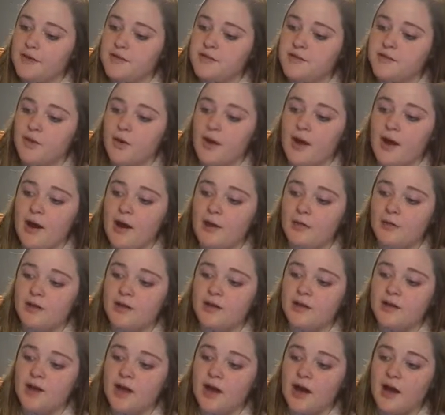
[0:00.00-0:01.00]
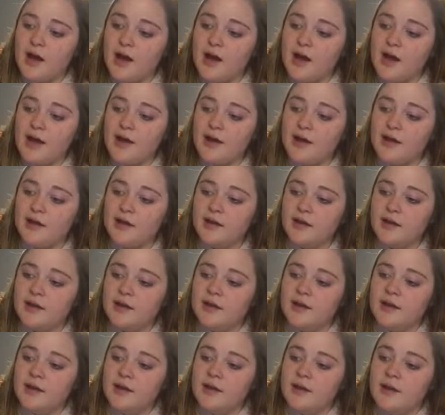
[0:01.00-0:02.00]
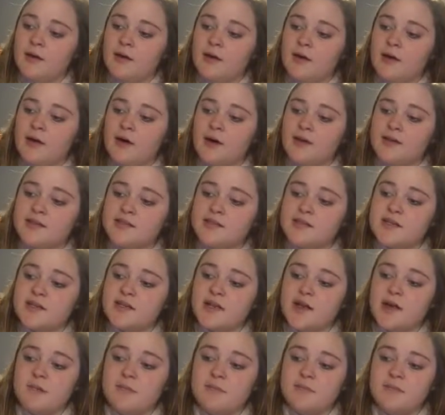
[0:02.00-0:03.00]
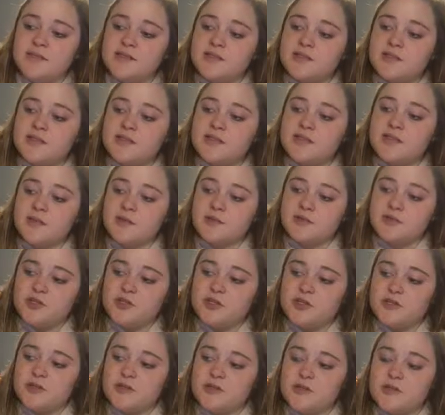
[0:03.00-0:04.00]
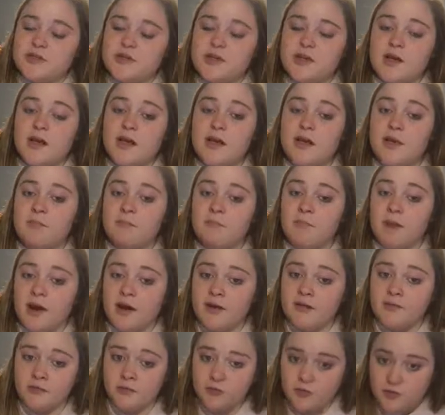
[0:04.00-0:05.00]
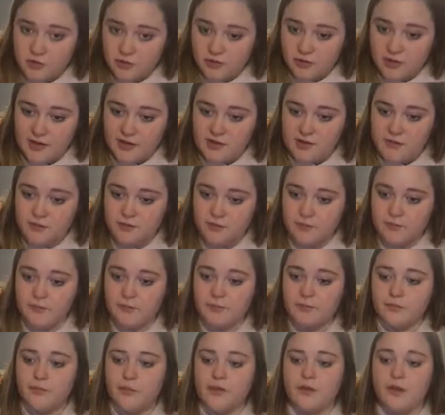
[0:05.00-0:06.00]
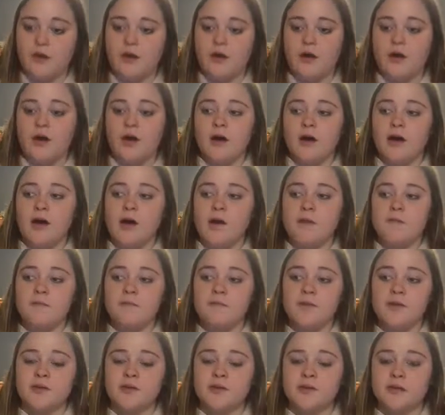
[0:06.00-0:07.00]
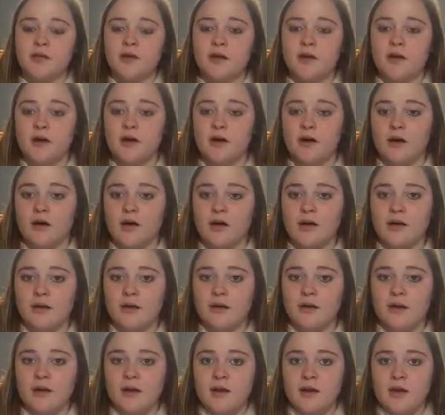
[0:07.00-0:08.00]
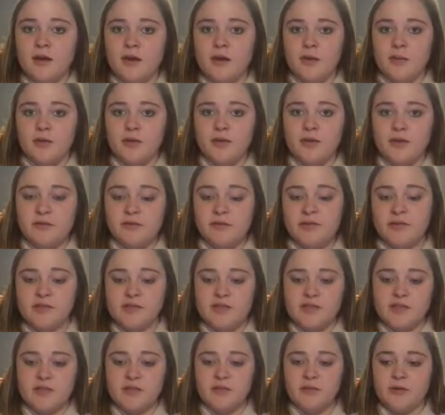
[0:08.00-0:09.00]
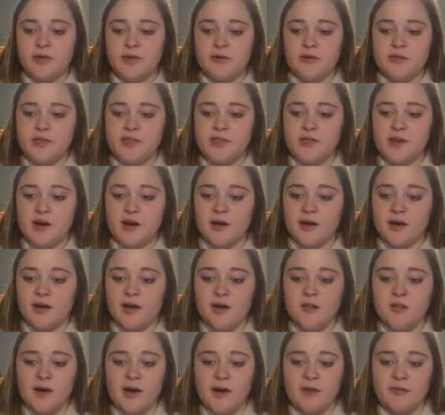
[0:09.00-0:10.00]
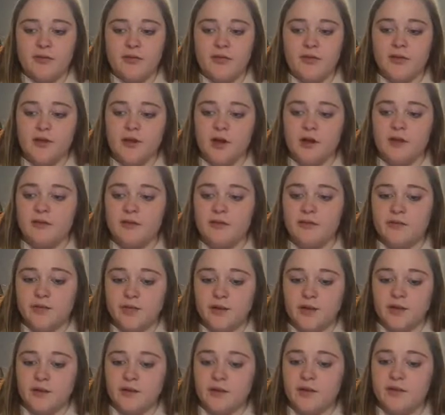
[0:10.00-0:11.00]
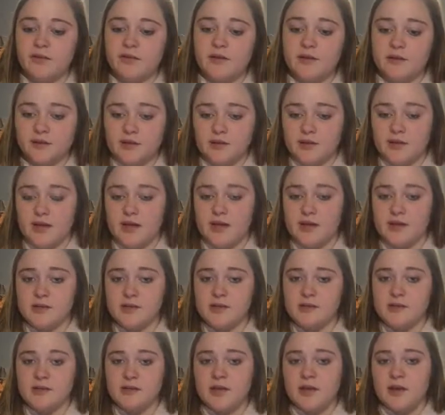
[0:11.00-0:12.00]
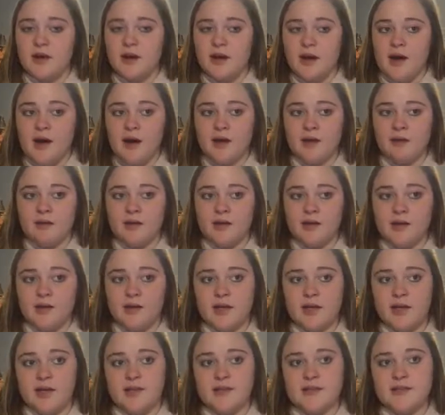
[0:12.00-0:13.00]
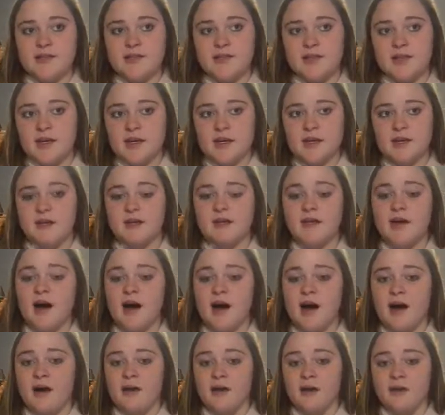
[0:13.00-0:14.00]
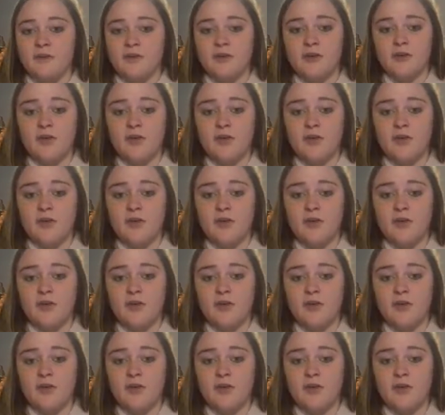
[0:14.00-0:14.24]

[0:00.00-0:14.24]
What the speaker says: So how can I set up misconceptions in my future classroom? Building on previously when I was talking about the non-living and living things, how a lot of kids think that if